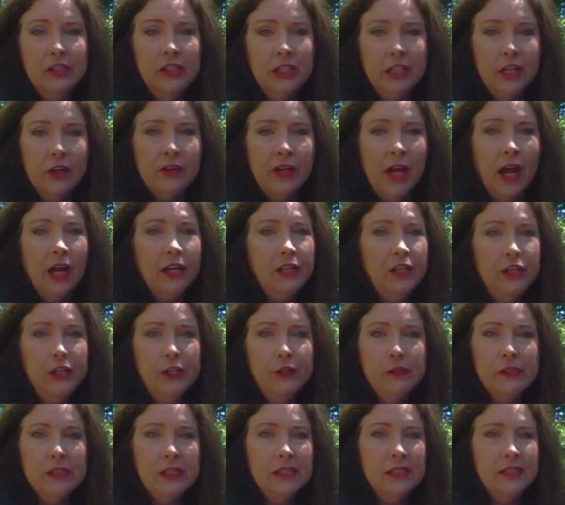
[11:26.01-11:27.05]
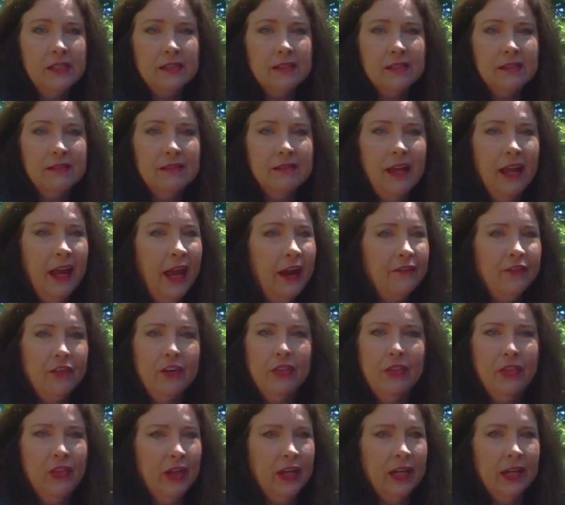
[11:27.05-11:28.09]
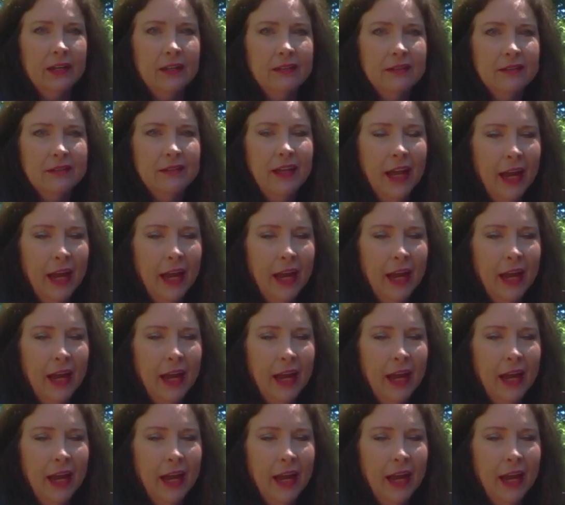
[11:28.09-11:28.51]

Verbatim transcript: you know, God uses everything,